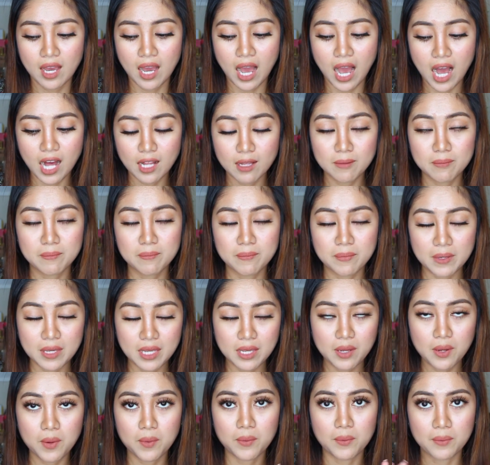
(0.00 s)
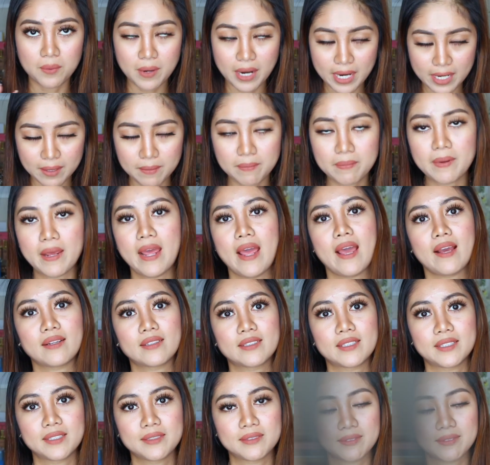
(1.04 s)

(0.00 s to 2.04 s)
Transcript: I'll be right back.